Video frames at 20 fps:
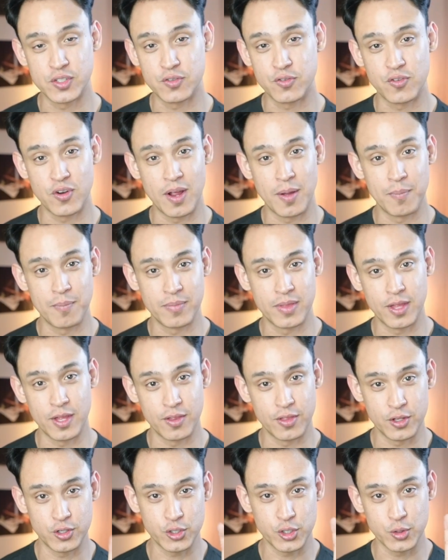from
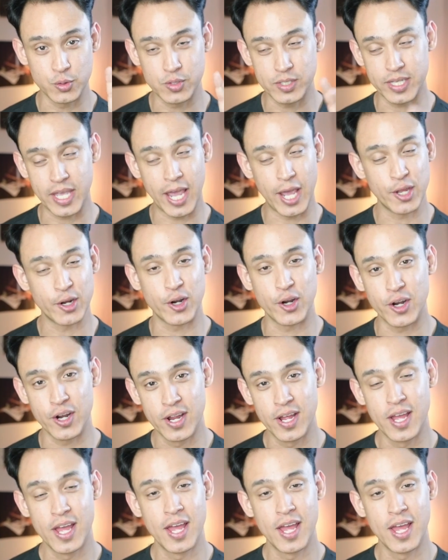the True Skater,